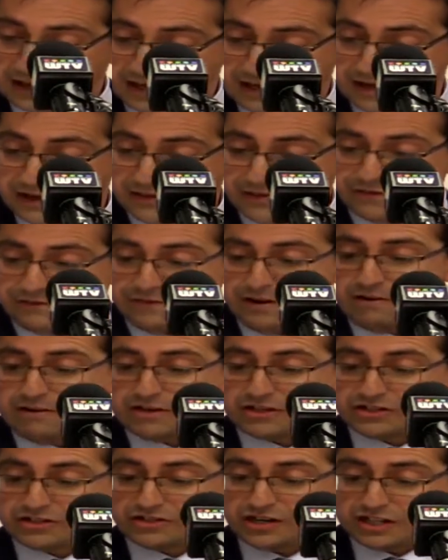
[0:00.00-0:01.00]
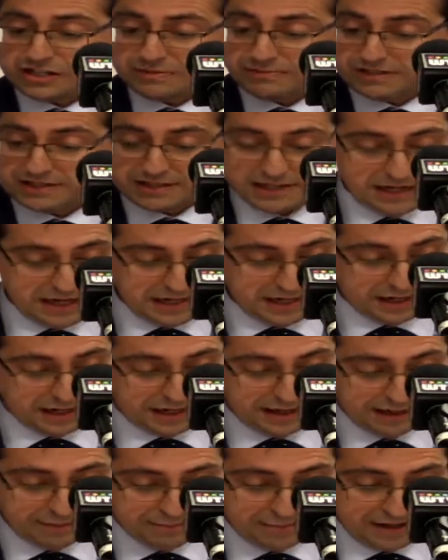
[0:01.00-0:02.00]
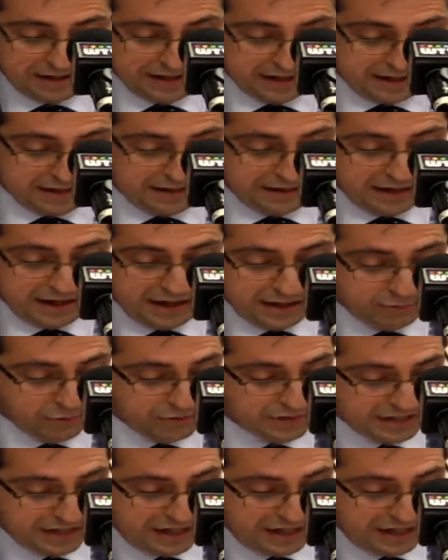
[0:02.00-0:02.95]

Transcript: the various judgments in Clubb and Edwards and